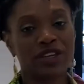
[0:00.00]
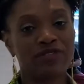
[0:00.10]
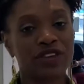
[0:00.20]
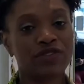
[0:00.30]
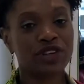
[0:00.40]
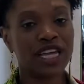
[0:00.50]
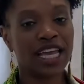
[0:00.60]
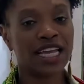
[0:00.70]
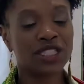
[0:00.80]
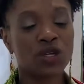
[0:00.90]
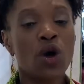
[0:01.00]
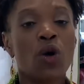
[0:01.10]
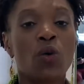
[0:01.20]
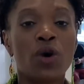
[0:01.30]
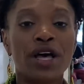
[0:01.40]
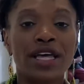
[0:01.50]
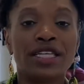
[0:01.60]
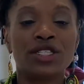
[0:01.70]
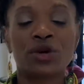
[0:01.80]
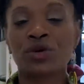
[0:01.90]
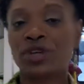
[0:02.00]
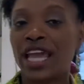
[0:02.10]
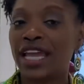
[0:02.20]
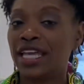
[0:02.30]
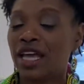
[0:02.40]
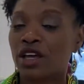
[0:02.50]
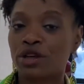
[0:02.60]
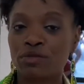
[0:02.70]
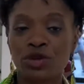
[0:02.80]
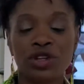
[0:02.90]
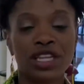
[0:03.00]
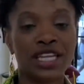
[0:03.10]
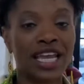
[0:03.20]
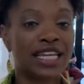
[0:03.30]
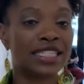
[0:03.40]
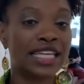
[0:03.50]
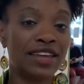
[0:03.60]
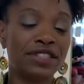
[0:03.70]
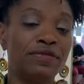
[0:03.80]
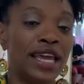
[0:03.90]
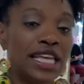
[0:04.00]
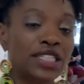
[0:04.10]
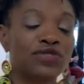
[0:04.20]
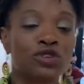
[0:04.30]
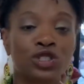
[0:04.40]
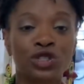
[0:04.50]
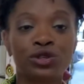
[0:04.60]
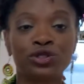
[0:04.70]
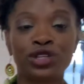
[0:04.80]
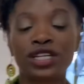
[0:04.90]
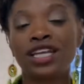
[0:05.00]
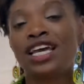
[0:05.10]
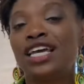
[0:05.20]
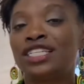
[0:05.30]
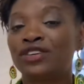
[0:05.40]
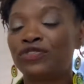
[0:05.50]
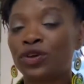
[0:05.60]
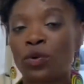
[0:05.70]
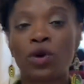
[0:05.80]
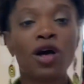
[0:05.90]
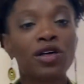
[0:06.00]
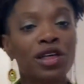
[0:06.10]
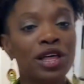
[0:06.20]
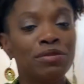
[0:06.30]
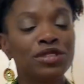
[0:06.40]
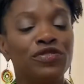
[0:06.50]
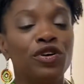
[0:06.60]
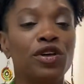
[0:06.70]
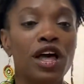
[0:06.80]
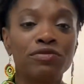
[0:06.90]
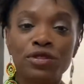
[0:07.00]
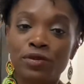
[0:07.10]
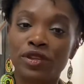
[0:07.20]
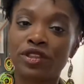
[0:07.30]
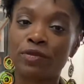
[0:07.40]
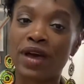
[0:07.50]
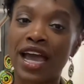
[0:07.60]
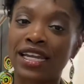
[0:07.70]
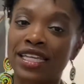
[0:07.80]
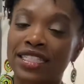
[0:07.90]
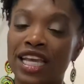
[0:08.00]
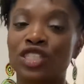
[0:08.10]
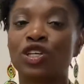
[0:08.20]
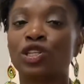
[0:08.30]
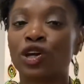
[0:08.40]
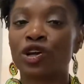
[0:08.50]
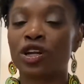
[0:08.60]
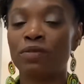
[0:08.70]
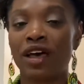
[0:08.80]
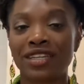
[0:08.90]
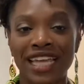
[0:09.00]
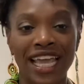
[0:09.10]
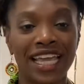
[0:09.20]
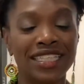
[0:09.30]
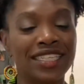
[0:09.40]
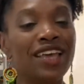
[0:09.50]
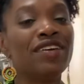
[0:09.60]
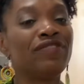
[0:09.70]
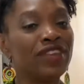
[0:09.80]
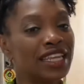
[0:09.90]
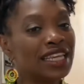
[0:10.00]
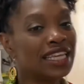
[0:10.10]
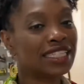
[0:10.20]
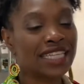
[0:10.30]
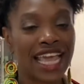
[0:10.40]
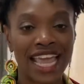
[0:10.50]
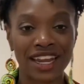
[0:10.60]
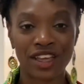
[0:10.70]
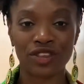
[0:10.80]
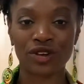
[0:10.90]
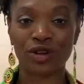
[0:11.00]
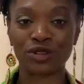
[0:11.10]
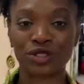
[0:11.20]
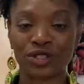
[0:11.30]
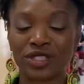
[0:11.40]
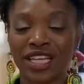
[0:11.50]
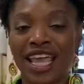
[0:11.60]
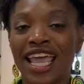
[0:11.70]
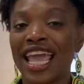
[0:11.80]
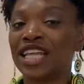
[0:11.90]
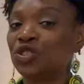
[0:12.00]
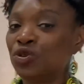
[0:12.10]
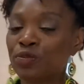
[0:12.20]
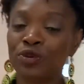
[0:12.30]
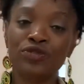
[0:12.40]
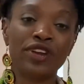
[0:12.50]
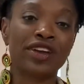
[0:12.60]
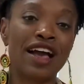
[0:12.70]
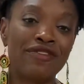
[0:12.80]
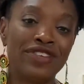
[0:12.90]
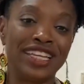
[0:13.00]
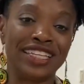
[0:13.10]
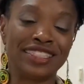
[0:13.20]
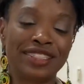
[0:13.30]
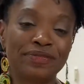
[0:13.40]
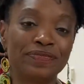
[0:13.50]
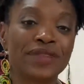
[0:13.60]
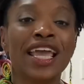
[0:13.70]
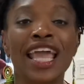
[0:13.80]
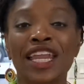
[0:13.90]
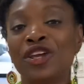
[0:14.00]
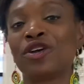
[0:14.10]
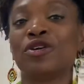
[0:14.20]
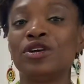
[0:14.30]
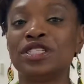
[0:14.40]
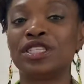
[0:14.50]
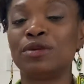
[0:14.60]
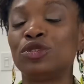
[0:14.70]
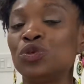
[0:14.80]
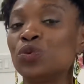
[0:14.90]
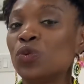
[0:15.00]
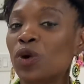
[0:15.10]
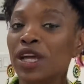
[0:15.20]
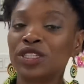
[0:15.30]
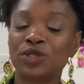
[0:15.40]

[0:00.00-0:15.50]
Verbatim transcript: Fit for Dance was creating a community and a safe space for children to feel welcome, to feel comfortable in their bodies, and to learn about dance, fitness, and other cultures, and to improve their confidence and encourage them to want to